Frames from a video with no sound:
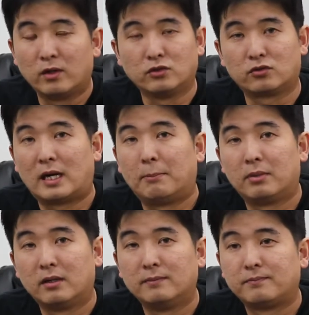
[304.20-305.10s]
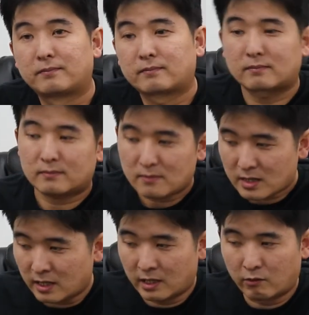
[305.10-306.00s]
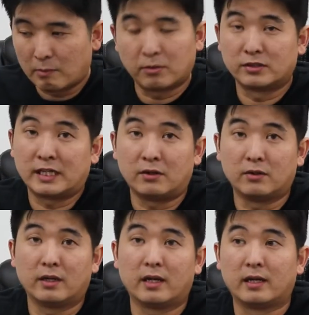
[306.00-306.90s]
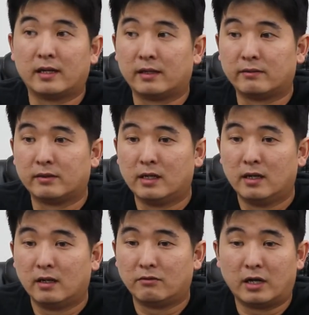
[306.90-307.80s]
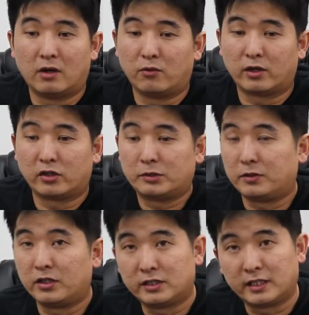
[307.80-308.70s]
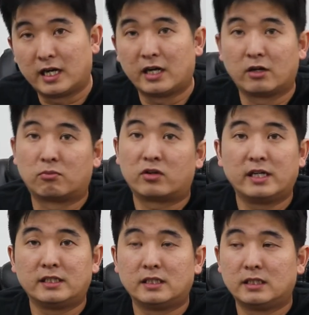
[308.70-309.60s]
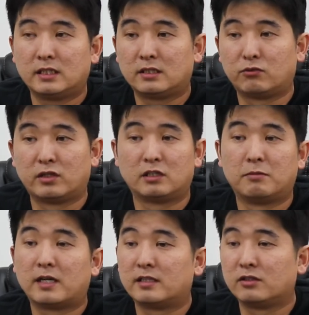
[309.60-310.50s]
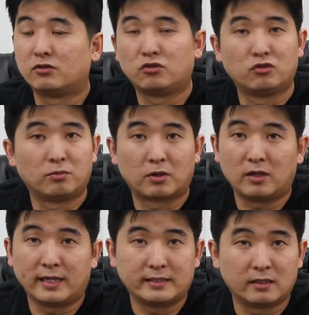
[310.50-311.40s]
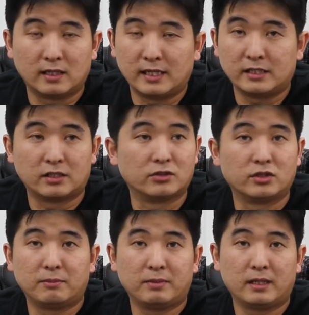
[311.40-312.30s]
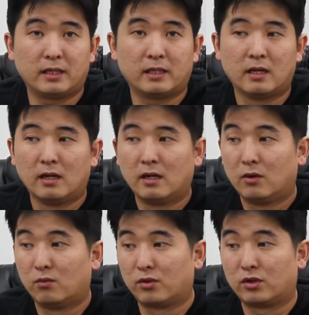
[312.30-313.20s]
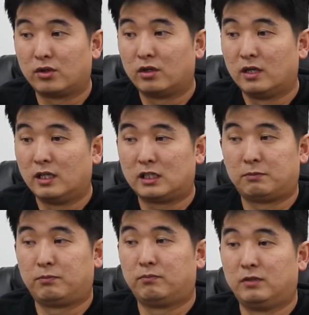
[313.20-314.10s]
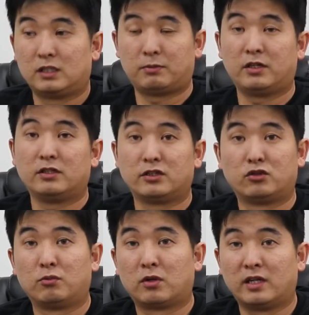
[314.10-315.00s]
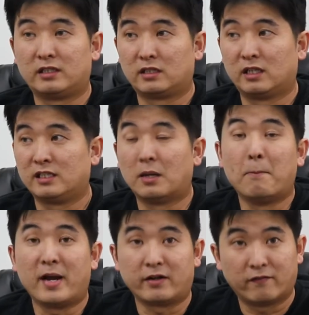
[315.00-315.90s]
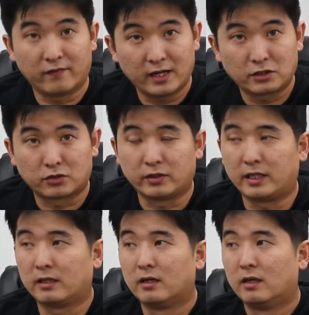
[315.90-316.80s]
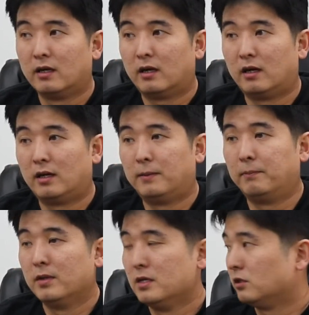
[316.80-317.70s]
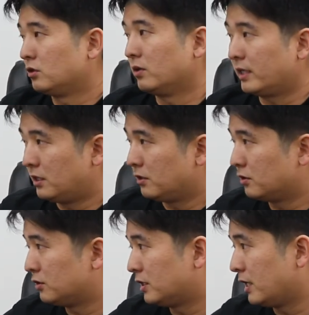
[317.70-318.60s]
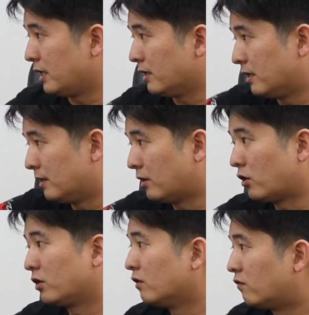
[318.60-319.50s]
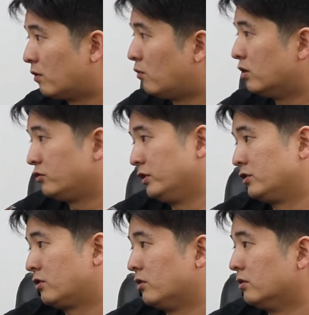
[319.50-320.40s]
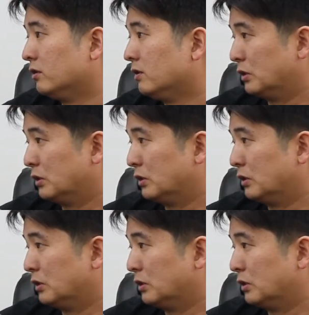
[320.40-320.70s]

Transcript: one drop and it ripples out and now we're experiencing higher prices, we're expecting super late delays on shipping, we're ex experiencing super late delays on manufacturing. Um, so like here's a uh, article from Wall Street Journal.